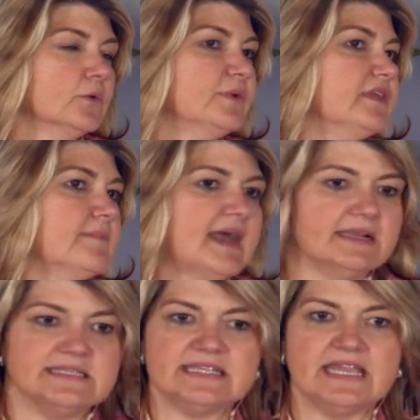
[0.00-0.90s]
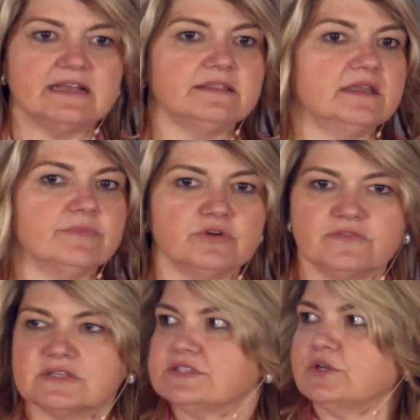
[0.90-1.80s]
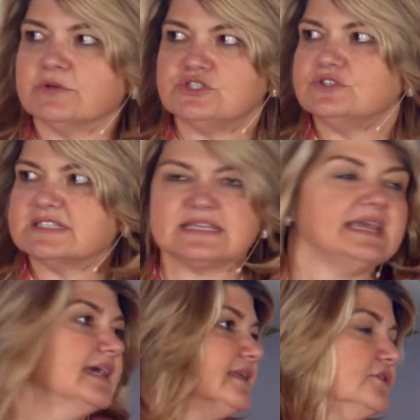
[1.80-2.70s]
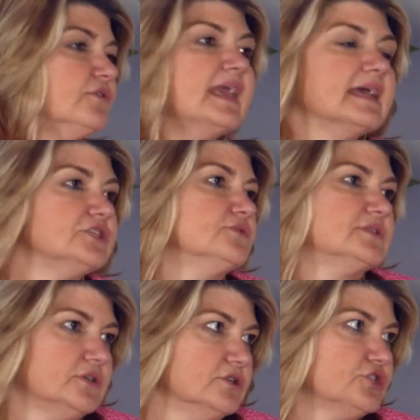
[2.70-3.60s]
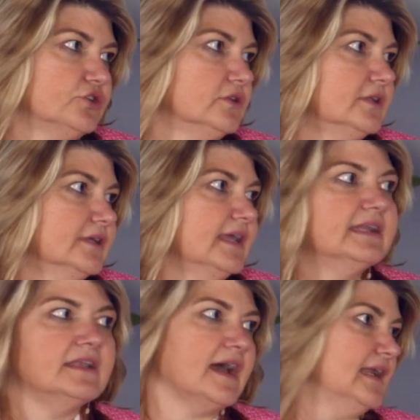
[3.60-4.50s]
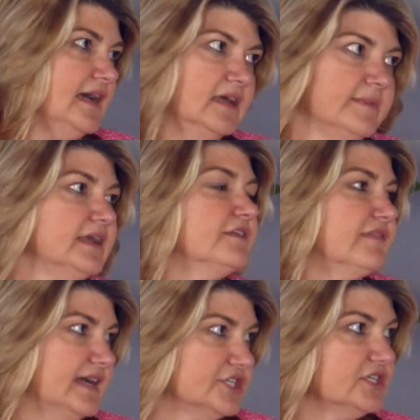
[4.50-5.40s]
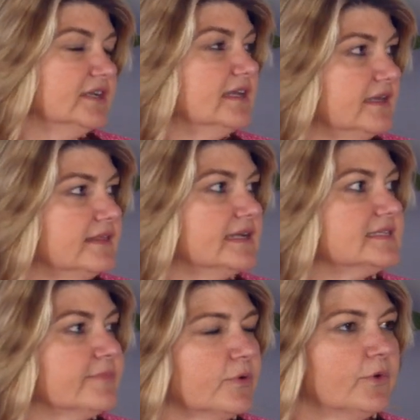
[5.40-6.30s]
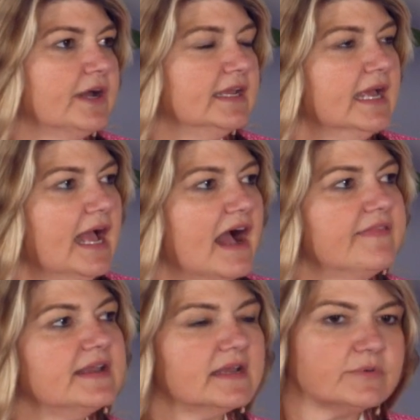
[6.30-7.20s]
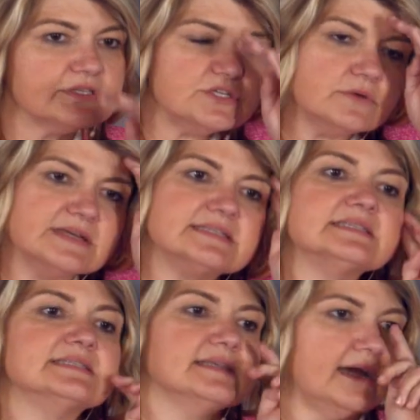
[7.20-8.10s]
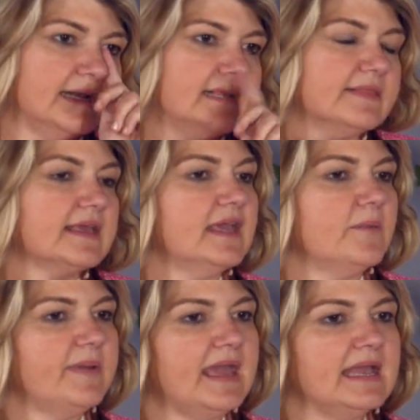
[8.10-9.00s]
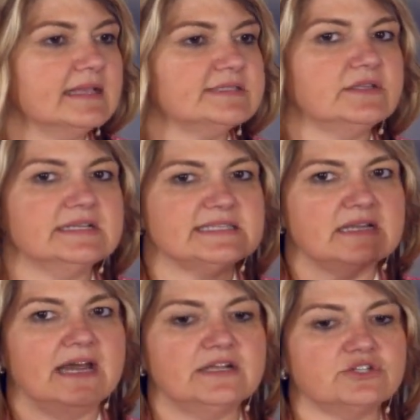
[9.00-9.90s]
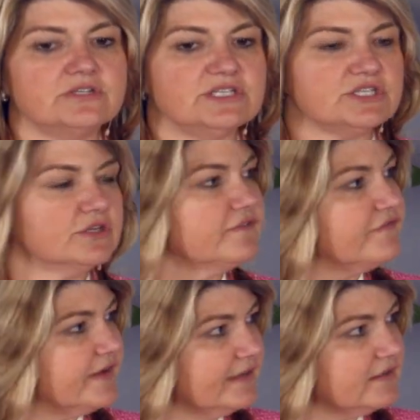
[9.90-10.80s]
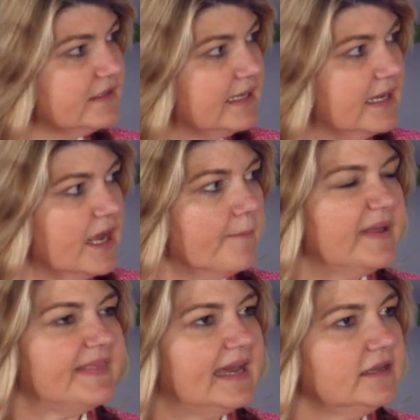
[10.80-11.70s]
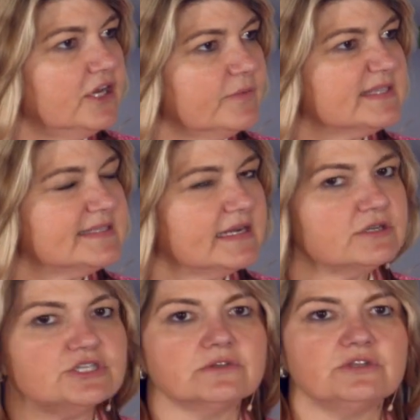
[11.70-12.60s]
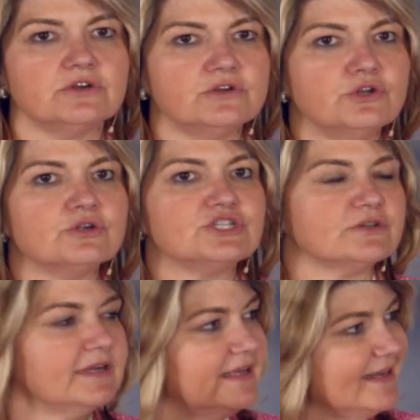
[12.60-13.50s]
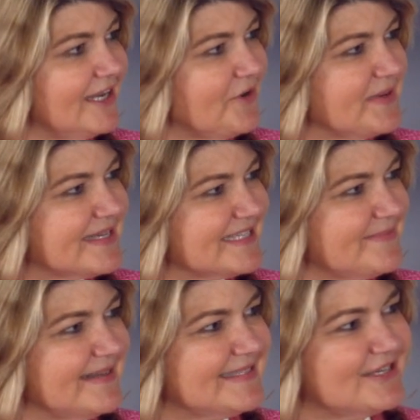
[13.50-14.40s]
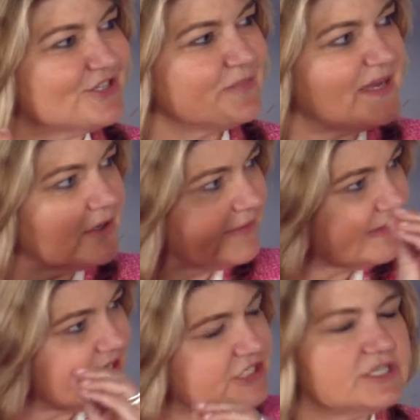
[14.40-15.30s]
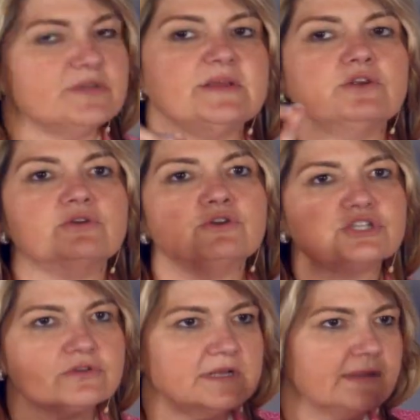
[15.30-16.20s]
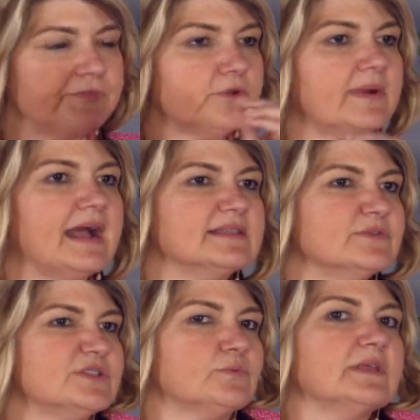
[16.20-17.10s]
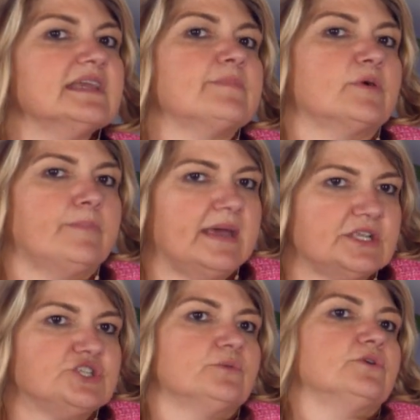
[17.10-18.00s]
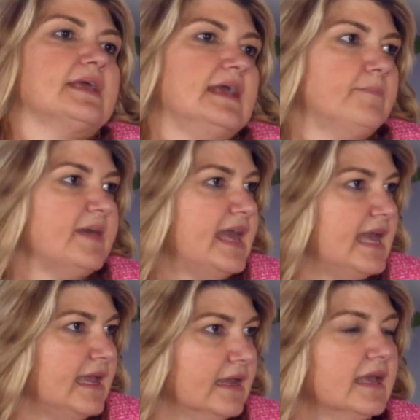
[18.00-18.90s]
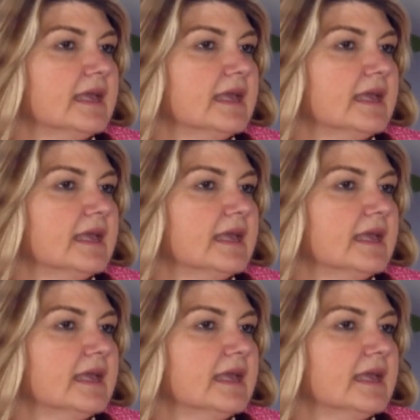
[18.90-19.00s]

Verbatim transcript: With the amount of data, the number of consumers, you just can't, you can't do social in a non-automated fashion. I think that's number one. I think number two is designing the campaign so that it's not a traditional funnel, but that, you know, with social, you're nurturing. You know, we talked about social being a relationship, and you're nurturing throughout. So it's really a perpetual campaign.